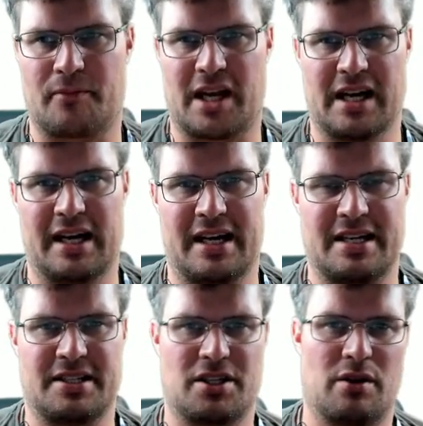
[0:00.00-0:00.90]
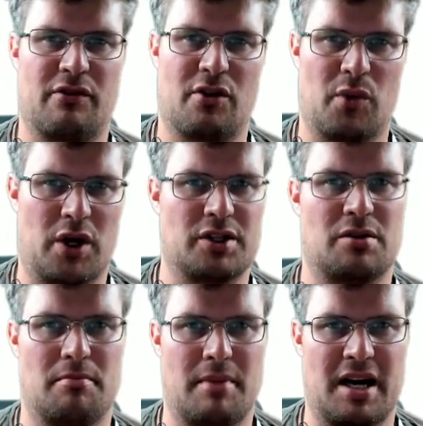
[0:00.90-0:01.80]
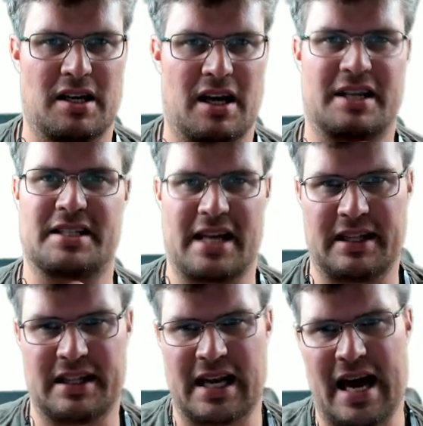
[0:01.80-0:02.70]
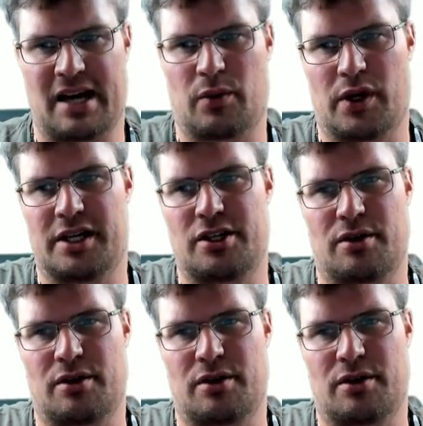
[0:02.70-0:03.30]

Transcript: in lit, so if you want to extend the language,